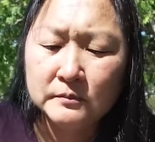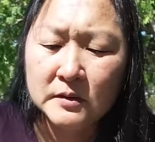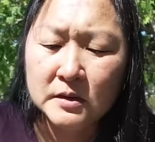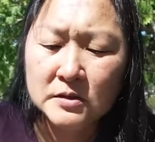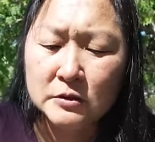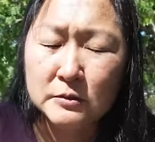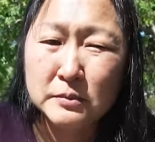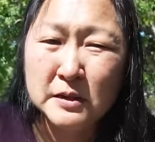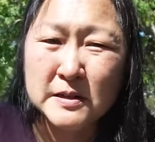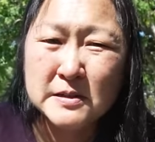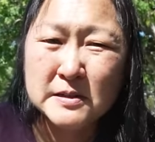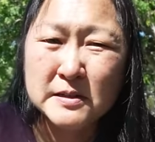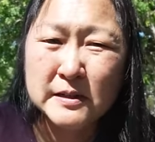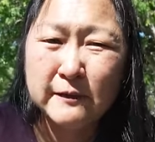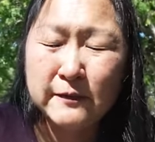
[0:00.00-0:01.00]
Some
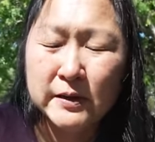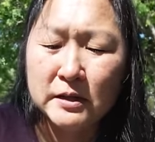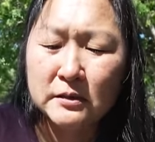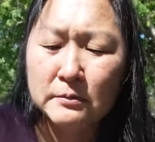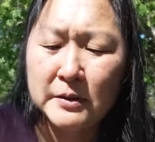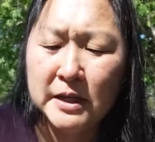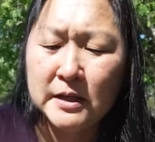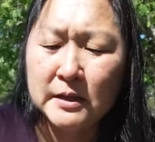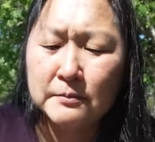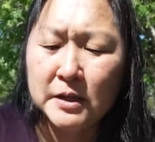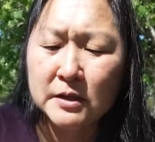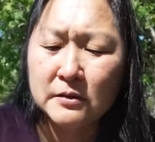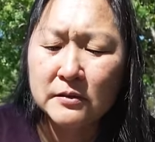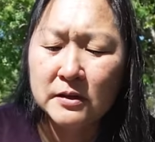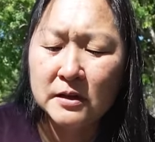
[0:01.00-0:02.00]
places I've found make it
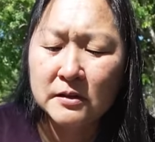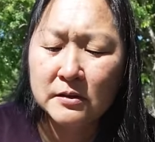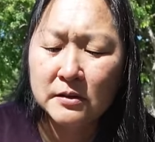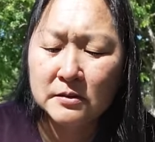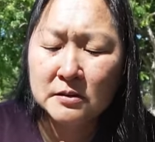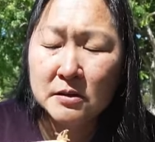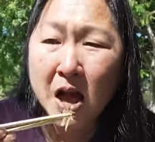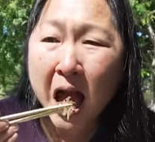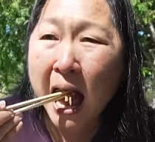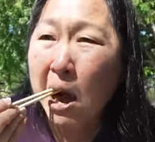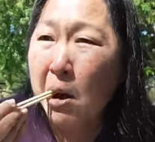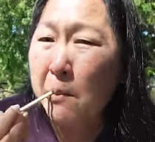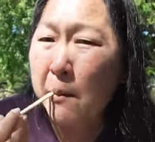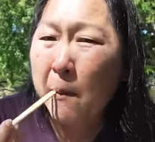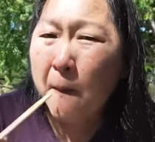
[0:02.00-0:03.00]
better than others.
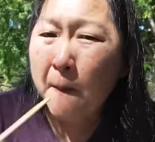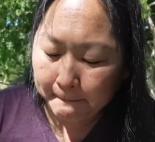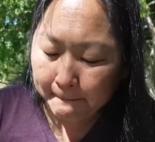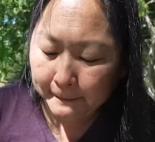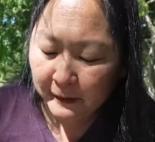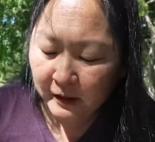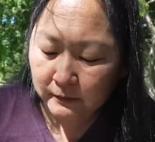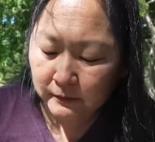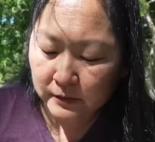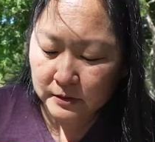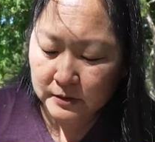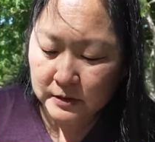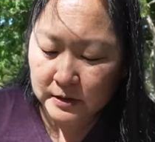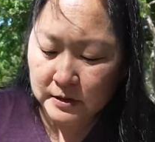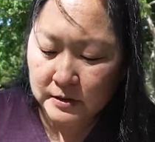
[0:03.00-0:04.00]

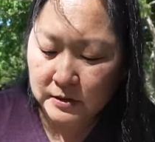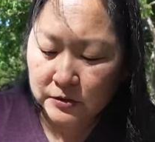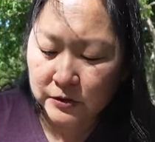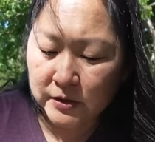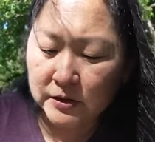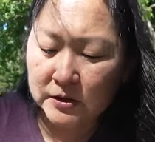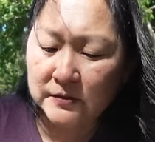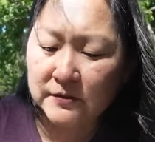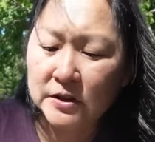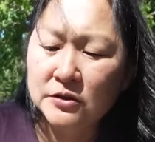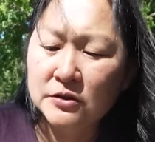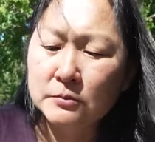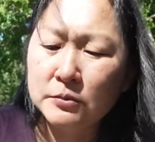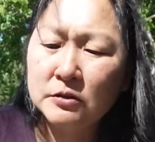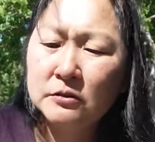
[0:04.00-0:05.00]
There's this strange
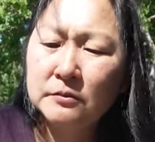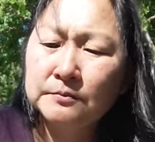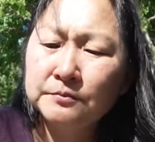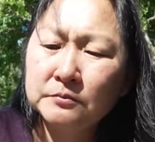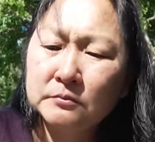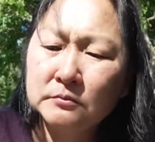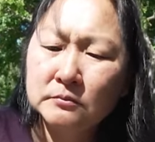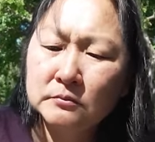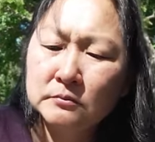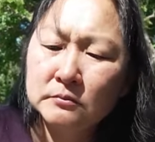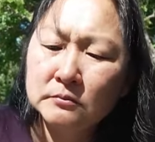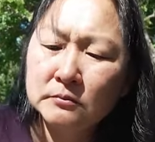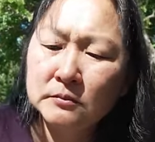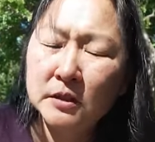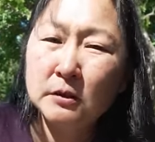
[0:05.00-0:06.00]
vegetable.
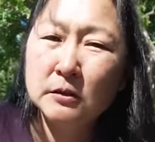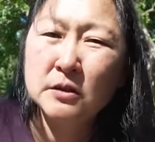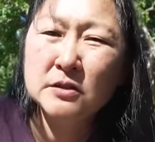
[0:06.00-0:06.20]
Oh, it